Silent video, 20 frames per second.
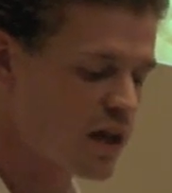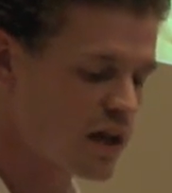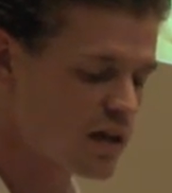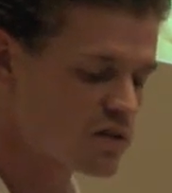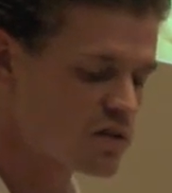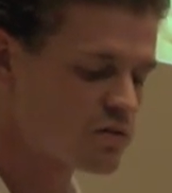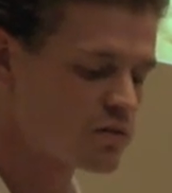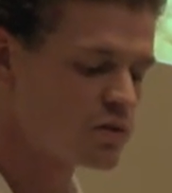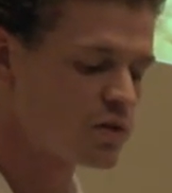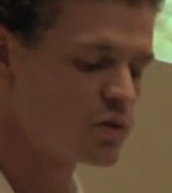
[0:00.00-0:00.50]

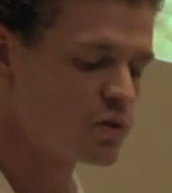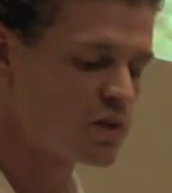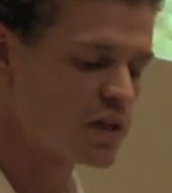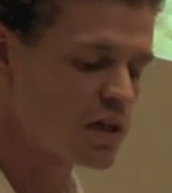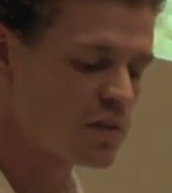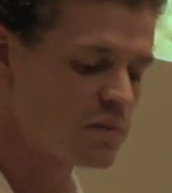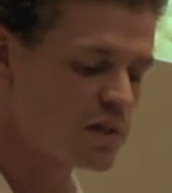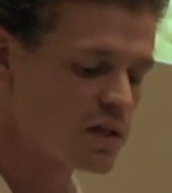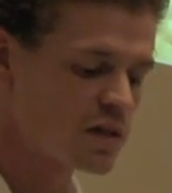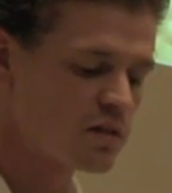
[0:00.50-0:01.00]
cancer, and
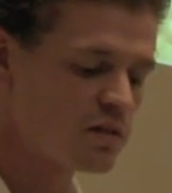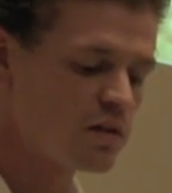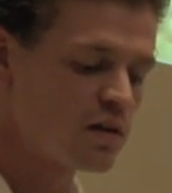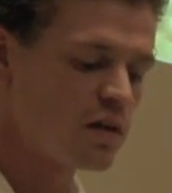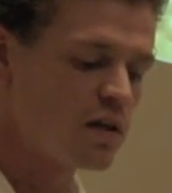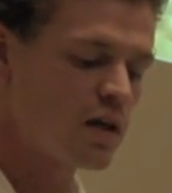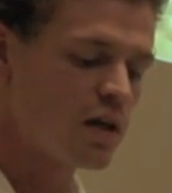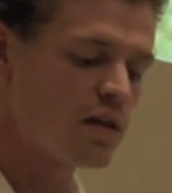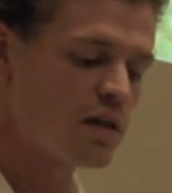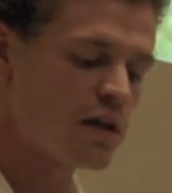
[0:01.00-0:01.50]
leukemia
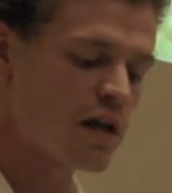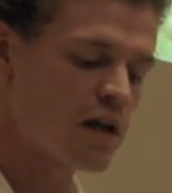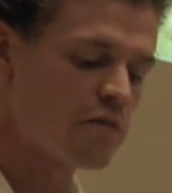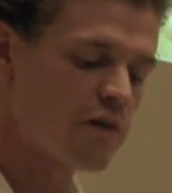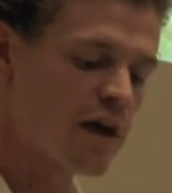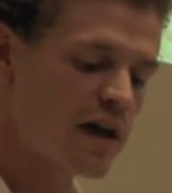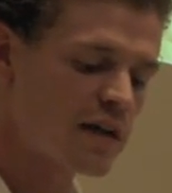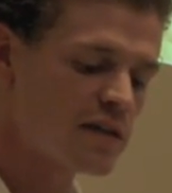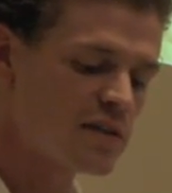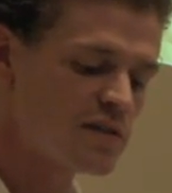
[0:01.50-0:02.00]
in the
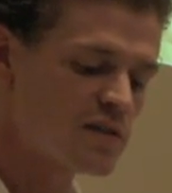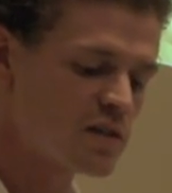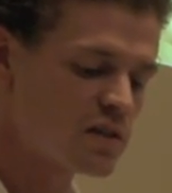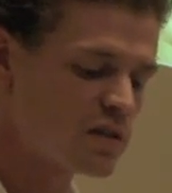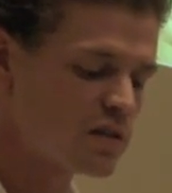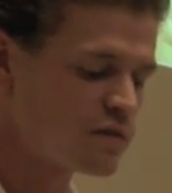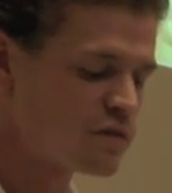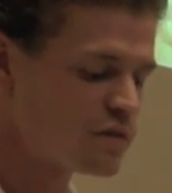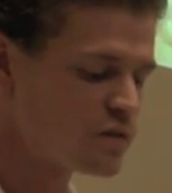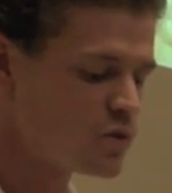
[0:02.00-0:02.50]
Iraqi
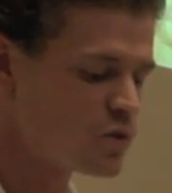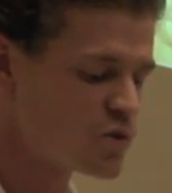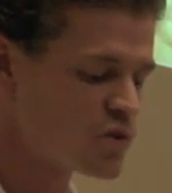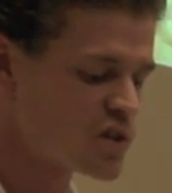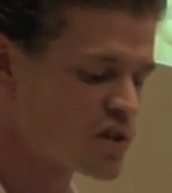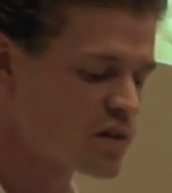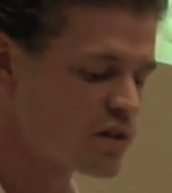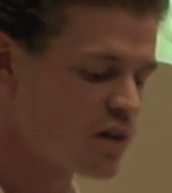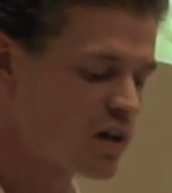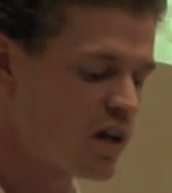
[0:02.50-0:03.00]
city of
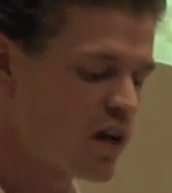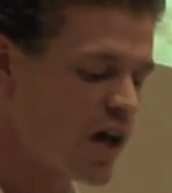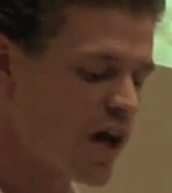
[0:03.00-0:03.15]
Fallujah